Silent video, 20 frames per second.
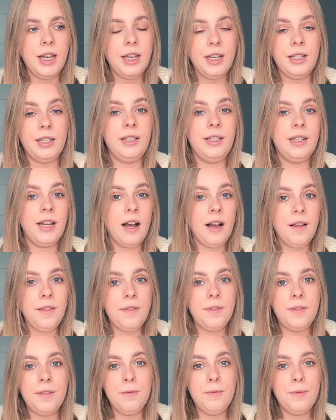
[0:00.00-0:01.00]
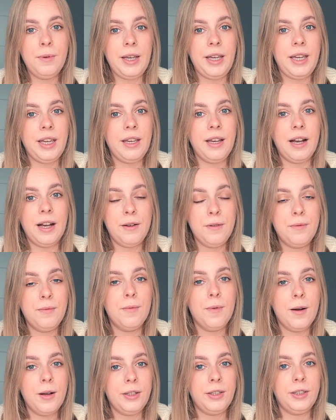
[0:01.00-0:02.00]
not the way I
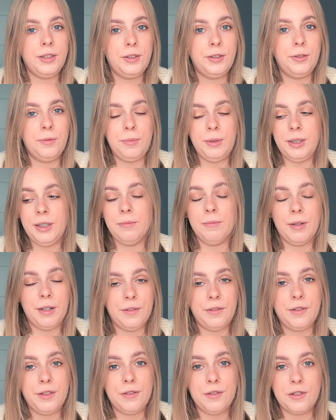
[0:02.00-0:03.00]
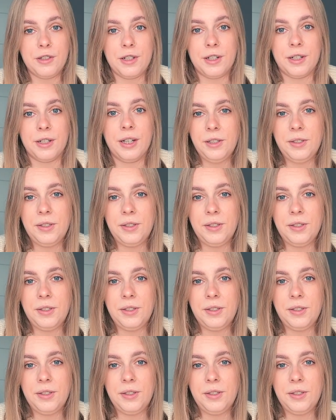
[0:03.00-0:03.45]
want it to be in my future.